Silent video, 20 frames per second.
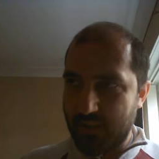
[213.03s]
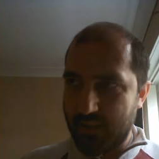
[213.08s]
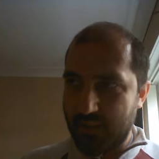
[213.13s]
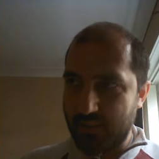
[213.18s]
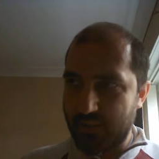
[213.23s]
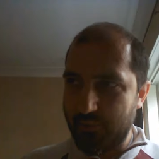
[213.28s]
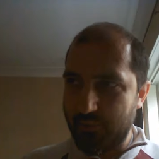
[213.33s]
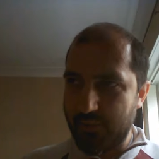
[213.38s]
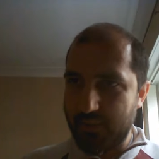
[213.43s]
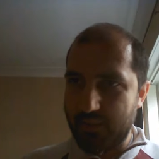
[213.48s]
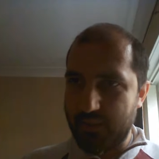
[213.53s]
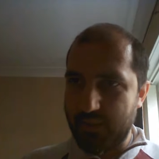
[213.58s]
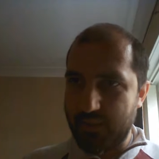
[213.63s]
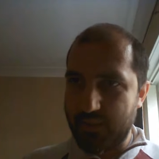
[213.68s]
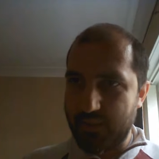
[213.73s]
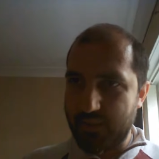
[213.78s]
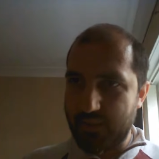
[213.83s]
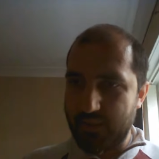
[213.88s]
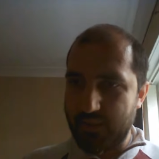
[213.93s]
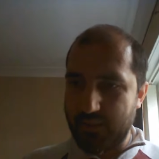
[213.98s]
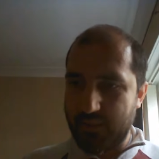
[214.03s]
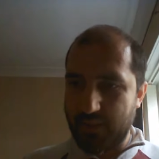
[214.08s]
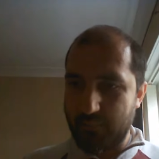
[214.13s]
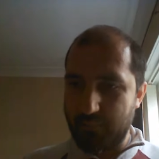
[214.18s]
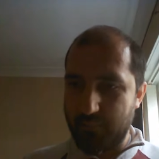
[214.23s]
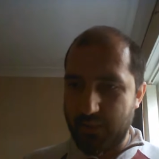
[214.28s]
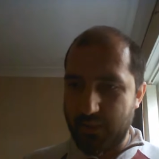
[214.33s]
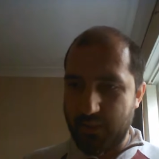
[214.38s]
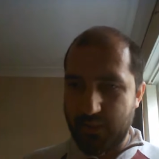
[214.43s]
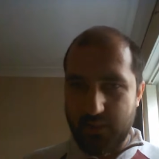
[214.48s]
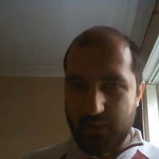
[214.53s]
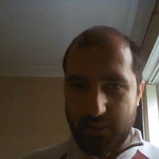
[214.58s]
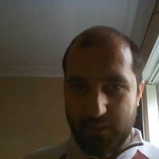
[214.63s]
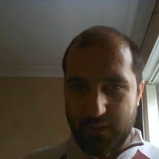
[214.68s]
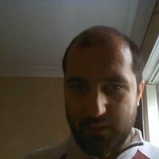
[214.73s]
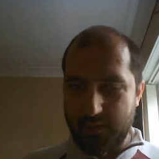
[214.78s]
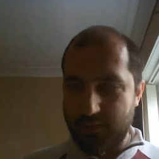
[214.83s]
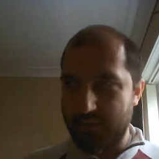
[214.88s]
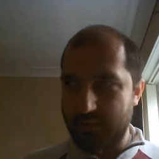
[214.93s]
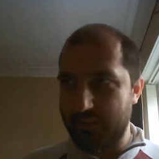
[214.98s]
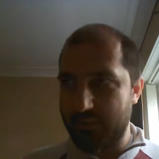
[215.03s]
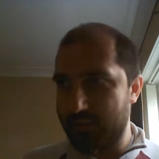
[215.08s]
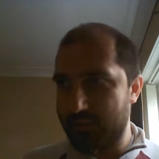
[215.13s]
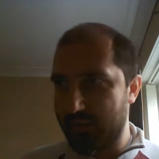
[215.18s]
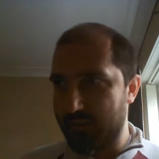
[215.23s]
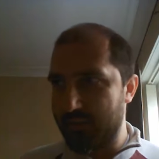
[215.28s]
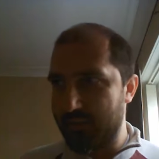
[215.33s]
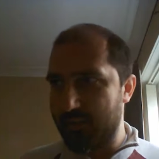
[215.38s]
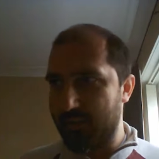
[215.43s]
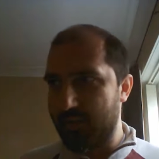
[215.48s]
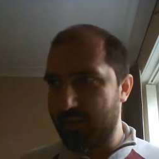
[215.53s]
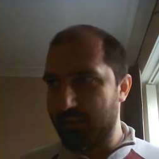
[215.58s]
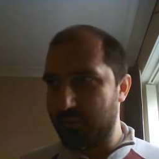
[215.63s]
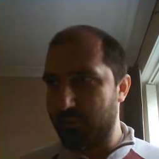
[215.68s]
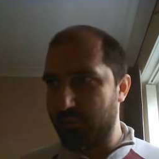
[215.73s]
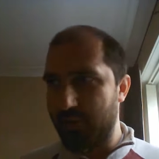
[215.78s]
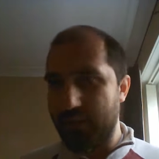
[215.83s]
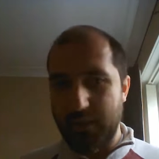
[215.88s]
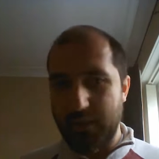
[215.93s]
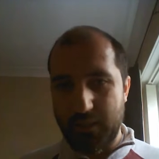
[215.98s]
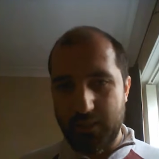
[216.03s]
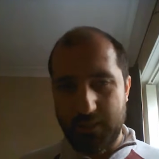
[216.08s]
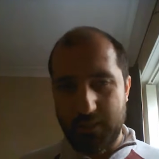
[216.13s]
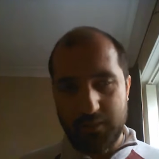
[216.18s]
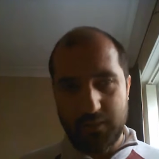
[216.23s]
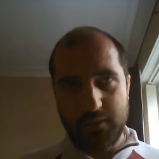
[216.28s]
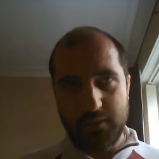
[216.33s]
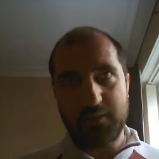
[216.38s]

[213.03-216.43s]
I know it can be pretty.